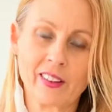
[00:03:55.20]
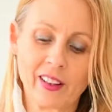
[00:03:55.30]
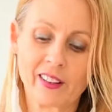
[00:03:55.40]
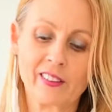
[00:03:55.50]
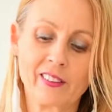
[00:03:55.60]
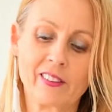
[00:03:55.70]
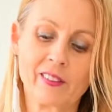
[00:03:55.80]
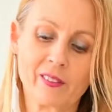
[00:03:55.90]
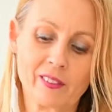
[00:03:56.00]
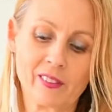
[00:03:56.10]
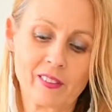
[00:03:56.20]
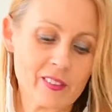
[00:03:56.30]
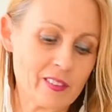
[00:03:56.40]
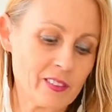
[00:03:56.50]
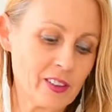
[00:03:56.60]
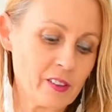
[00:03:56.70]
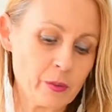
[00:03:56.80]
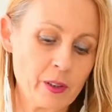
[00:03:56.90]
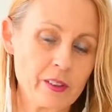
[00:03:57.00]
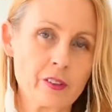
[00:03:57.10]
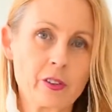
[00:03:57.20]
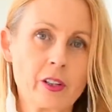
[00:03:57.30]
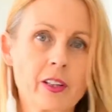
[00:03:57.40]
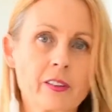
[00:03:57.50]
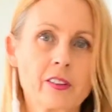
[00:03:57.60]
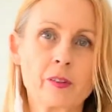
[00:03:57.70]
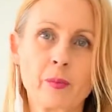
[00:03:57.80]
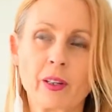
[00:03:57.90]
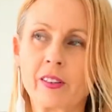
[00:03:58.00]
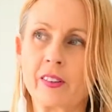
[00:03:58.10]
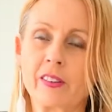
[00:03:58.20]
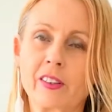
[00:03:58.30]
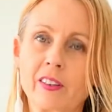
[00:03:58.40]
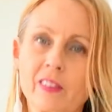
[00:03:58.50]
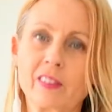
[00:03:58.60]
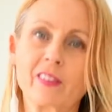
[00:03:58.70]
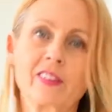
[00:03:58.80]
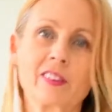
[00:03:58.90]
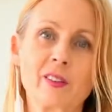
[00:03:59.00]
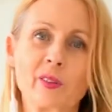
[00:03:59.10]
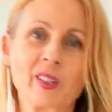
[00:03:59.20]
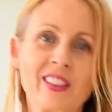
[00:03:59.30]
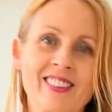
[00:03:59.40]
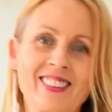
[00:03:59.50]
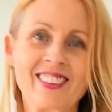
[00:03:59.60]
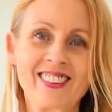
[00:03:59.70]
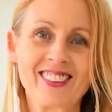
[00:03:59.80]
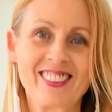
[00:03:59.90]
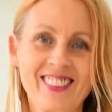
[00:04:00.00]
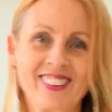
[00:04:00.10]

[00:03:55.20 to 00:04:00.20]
And it's worth trying the spices in it to see what you think,